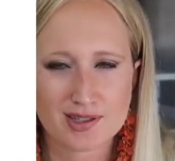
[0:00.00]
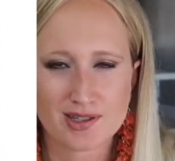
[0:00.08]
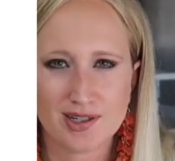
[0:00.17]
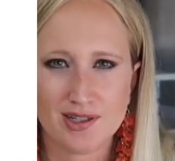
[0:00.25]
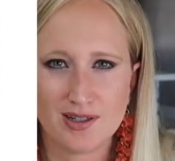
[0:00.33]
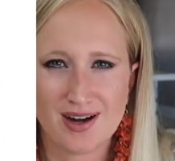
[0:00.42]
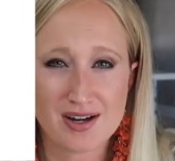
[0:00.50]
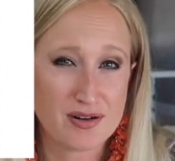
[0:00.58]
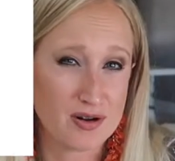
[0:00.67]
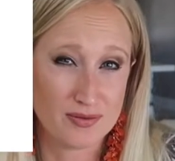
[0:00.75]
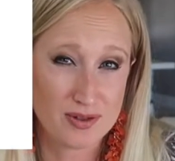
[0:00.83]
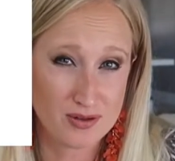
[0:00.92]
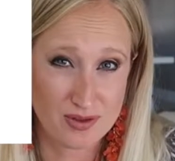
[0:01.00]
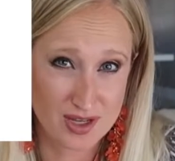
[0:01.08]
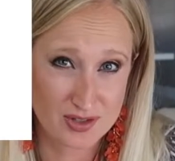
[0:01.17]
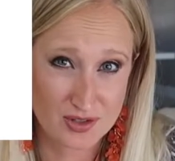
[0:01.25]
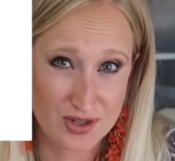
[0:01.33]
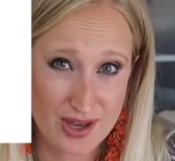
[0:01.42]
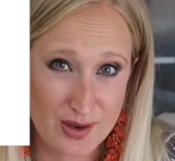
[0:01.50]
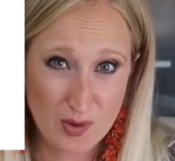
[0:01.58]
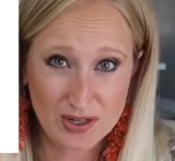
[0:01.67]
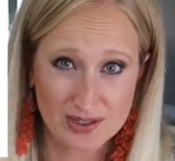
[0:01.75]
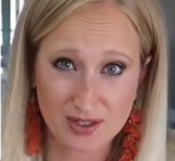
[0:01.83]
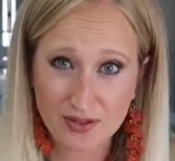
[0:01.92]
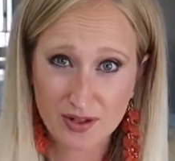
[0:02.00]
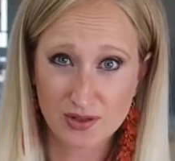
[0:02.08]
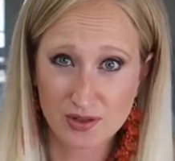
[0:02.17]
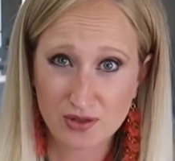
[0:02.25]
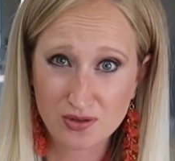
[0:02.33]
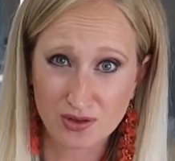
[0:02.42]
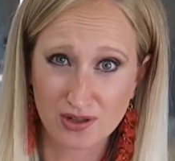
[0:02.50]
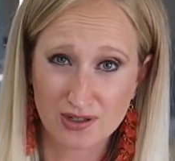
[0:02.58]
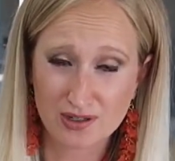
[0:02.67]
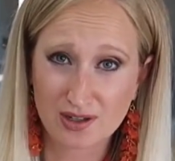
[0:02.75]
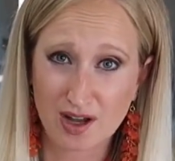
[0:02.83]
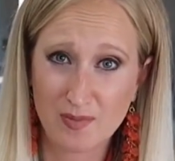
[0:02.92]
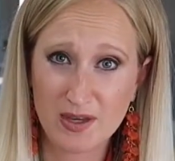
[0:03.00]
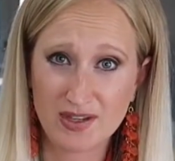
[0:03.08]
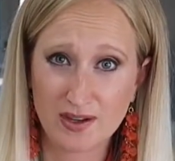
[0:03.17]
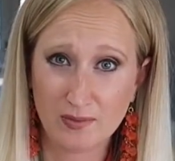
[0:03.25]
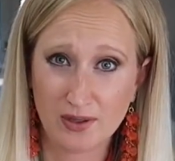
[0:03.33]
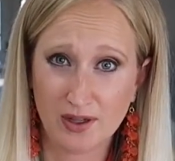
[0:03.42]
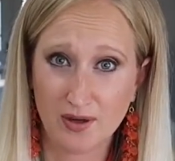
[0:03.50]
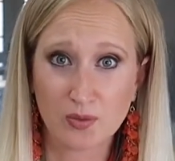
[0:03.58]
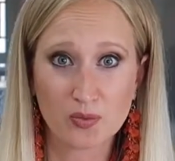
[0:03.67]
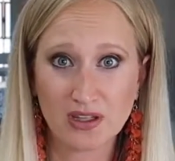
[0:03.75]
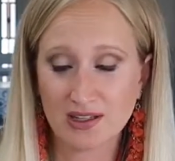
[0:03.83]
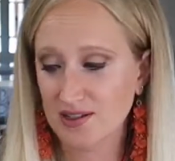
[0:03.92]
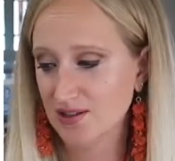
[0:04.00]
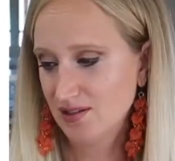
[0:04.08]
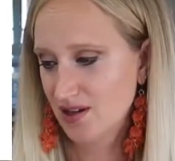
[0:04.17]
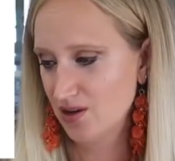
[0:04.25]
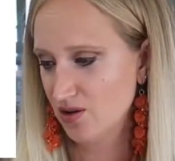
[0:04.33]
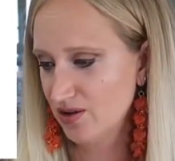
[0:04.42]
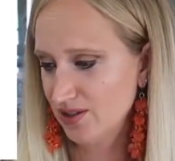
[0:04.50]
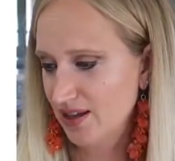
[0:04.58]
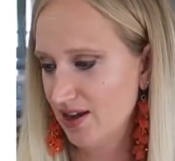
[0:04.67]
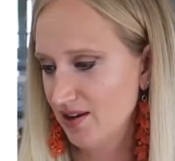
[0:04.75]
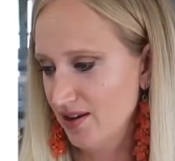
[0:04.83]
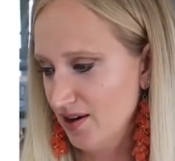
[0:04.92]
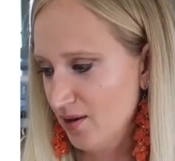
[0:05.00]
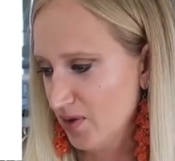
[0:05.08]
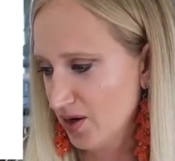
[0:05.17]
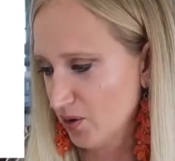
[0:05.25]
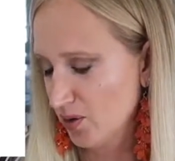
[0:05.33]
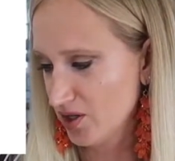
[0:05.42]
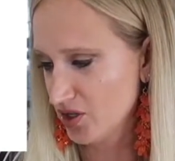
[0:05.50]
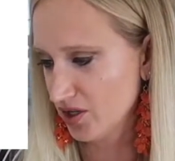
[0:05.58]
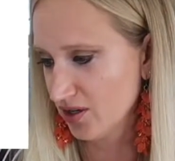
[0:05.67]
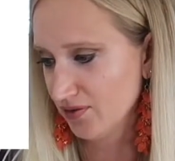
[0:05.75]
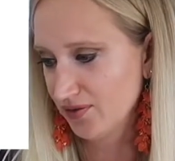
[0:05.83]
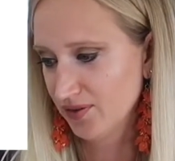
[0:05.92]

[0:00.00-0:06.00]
So I don't know, if you know the answer to that, why it's different on the two screens, comment down below because I noticed that and I'm not quite sure